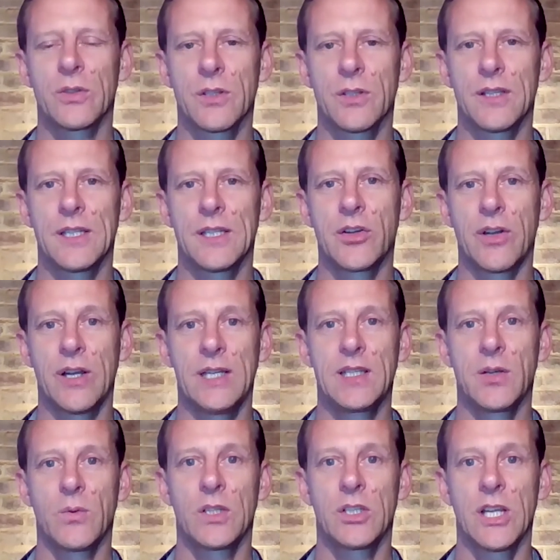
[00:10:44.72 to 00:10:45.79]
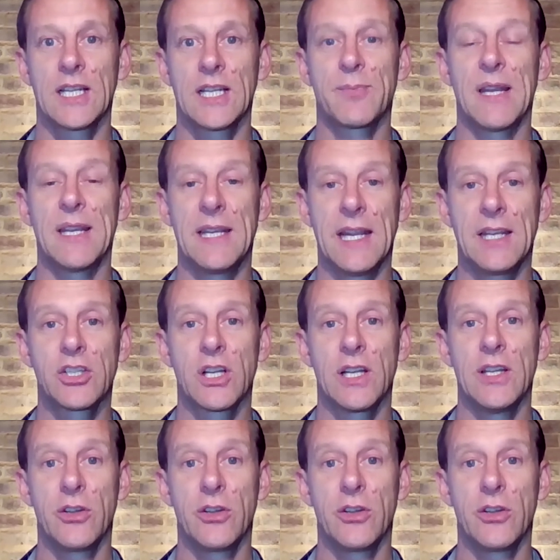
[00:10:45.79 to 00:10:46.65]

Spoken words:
also the degree to which exponentially